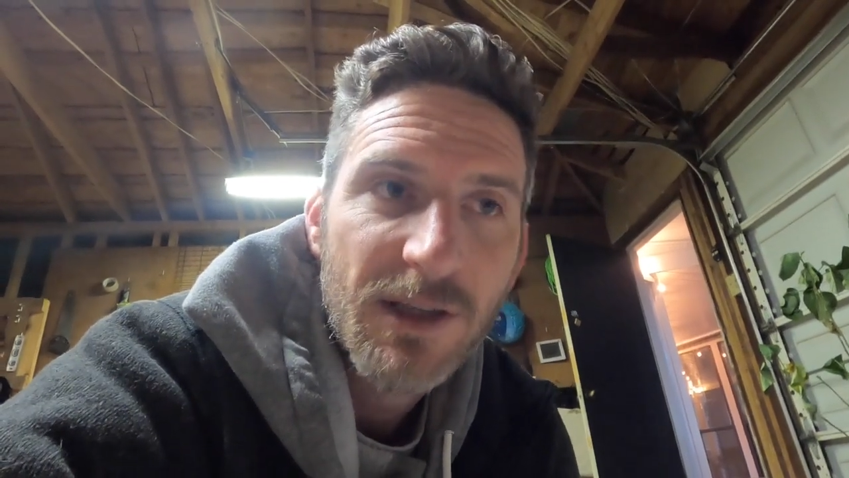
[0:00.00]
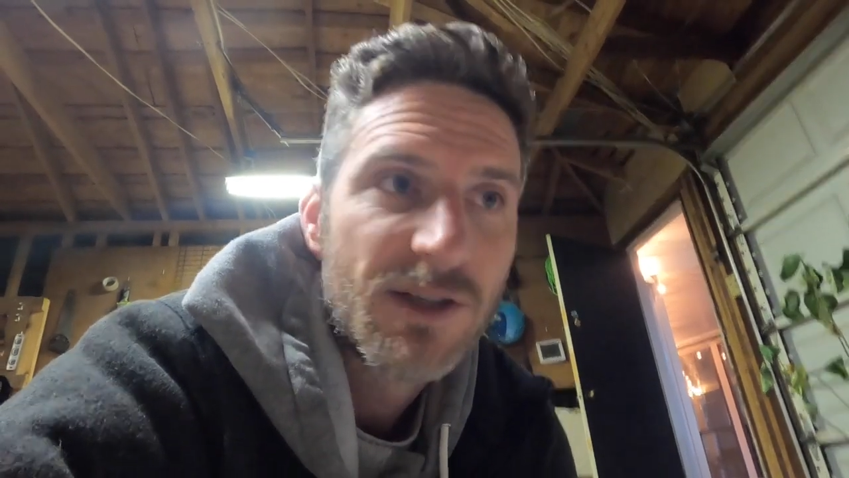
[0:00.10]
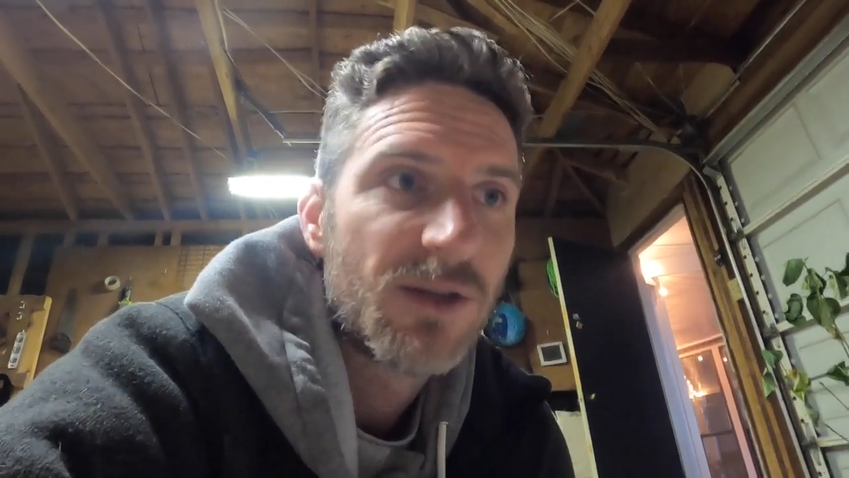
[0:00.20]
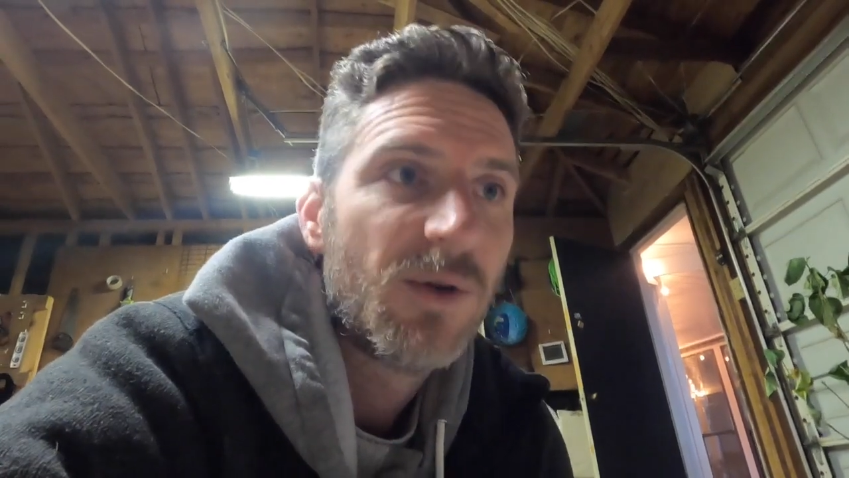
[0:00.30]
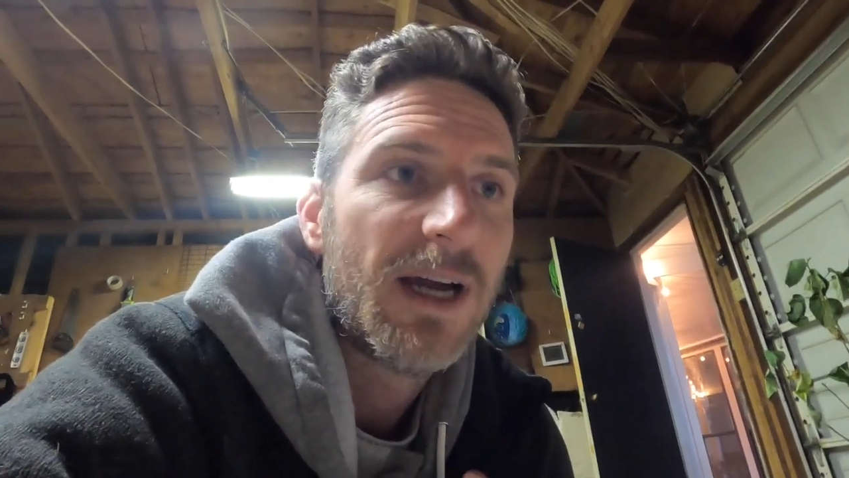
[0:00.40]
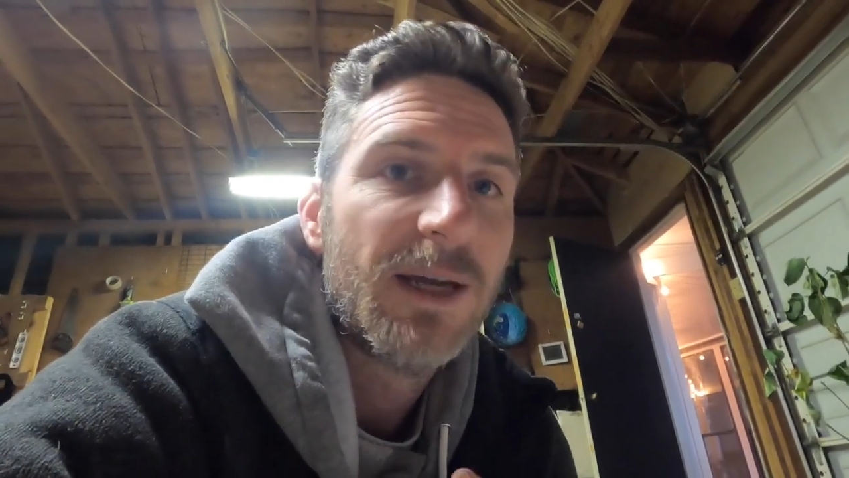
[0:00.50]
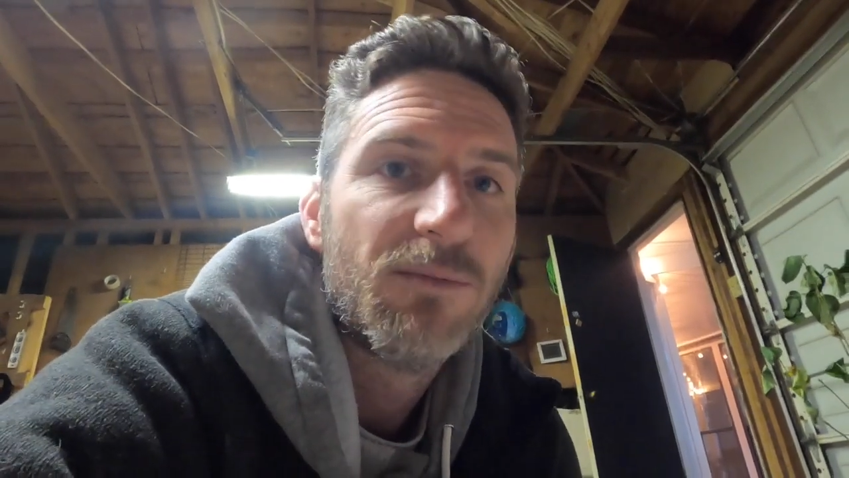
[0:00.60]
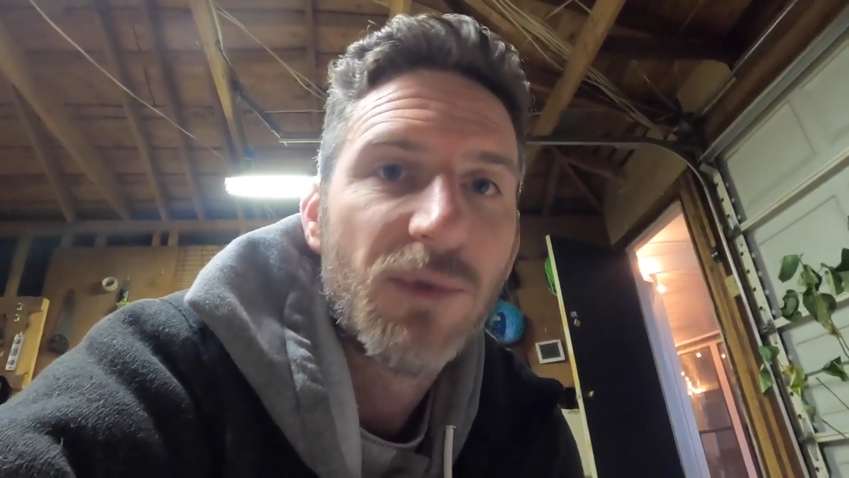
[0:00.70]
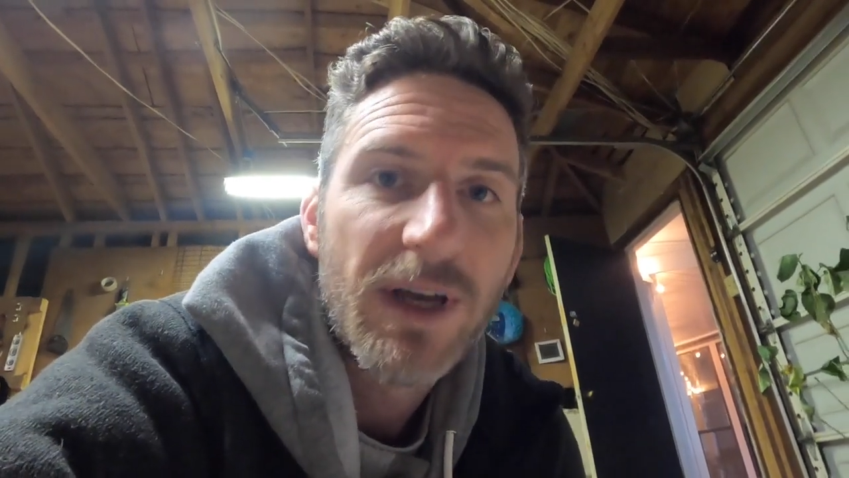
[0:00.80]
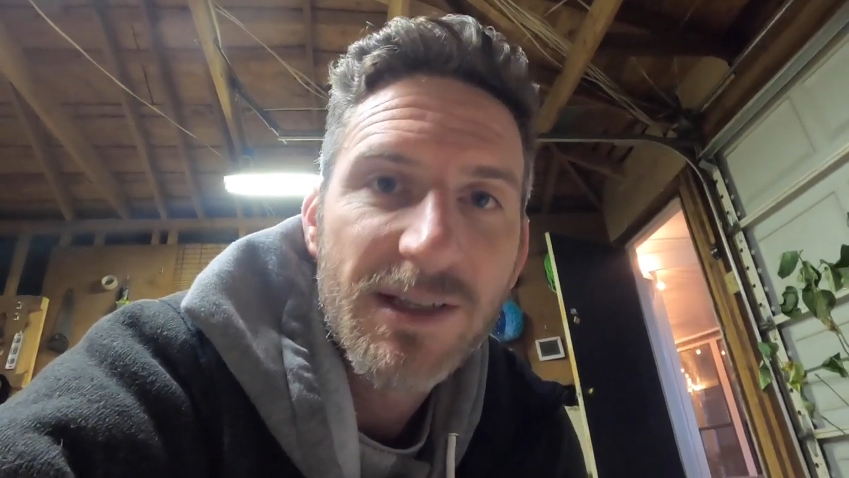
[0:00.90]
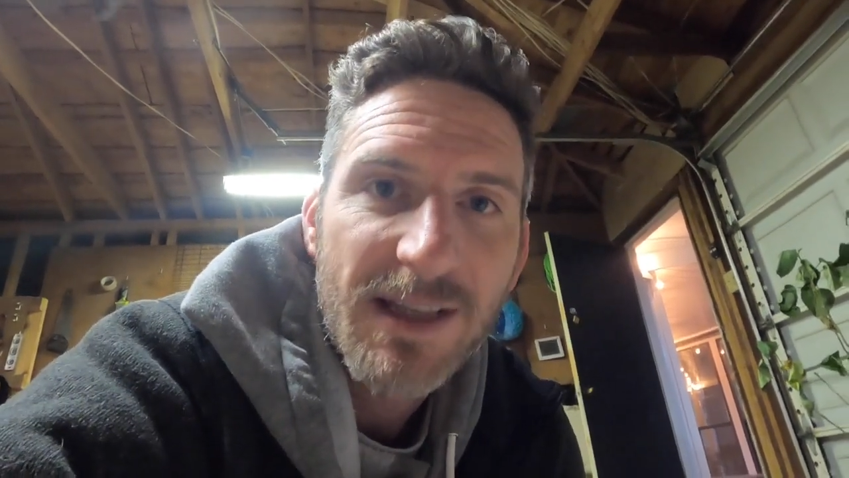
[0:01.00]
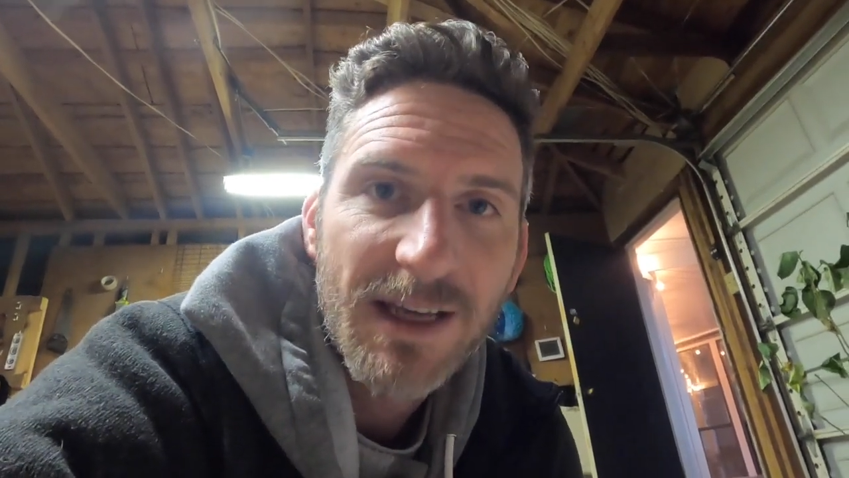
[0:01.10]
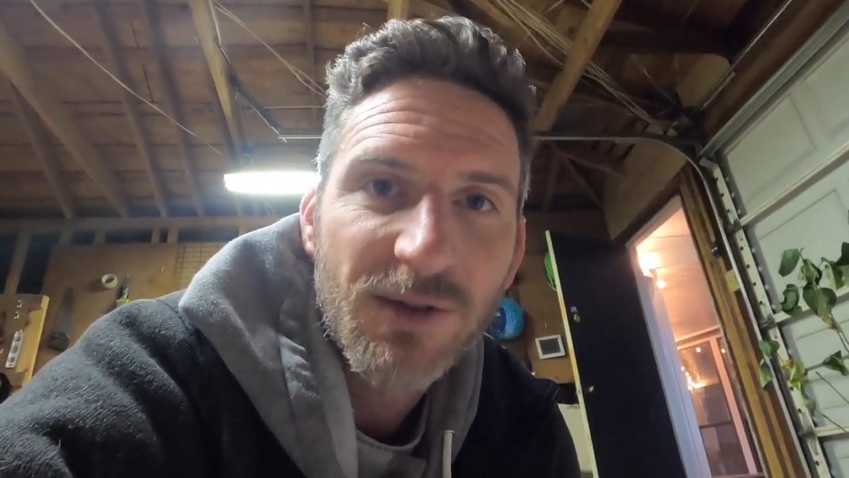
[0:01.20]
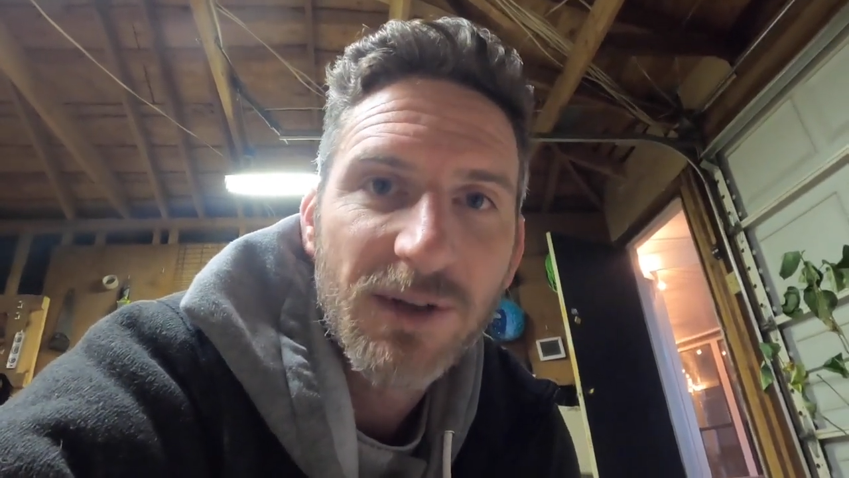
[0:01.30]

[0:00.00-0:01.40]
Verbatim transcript: So I embrace that